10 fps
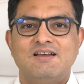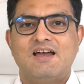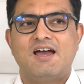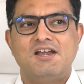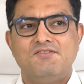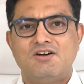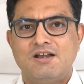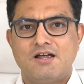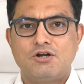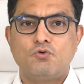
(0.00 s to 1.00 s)
and even
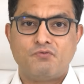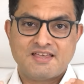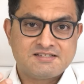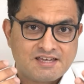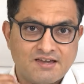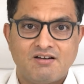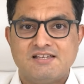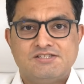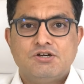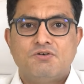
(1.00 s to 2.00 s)
to fetch
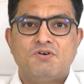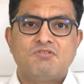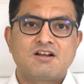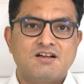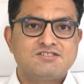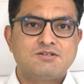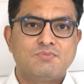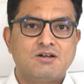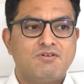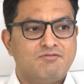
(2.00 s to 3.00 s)
KYC of our
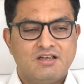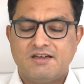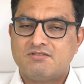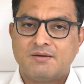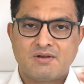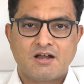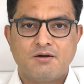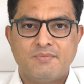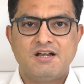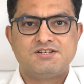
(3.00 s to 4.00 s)
customer, when we give them
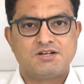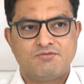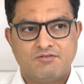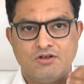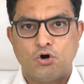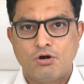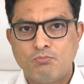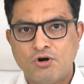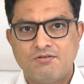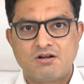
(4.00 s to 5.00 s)
recommendation, when we
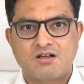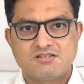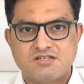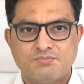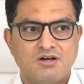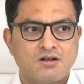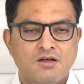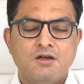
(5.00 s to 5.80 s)
onboard our customer,